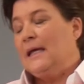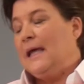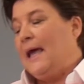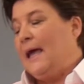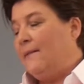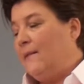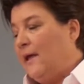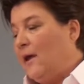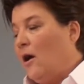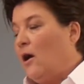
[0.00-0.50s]

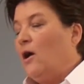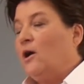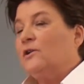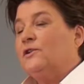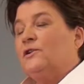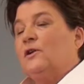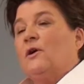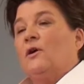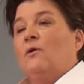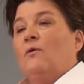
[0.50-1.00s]
And they
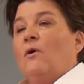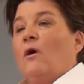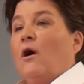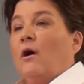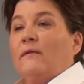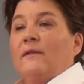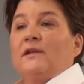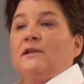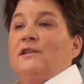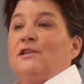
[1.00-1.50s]
also
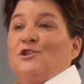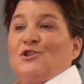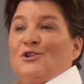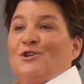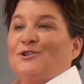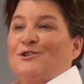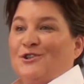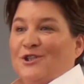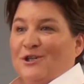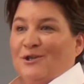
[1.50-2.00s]
are the
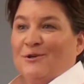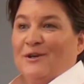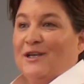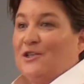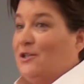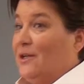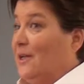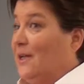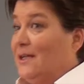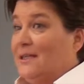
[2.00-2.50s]
digital
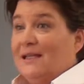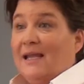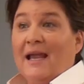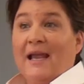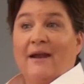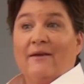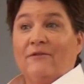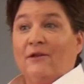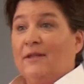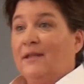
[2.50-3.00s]
generation because
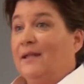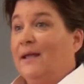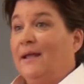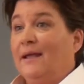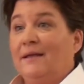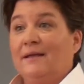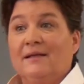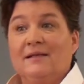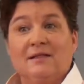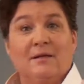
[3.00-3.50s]

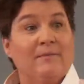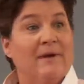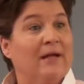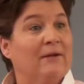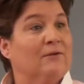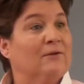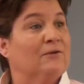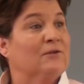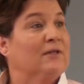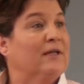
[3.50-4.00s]
everything is
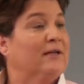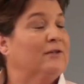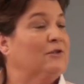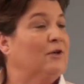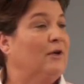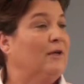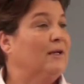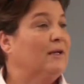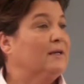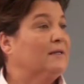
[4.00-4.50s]
about those
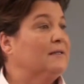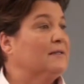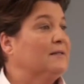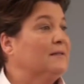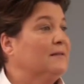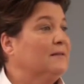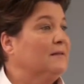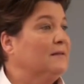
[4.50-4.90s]
electronics.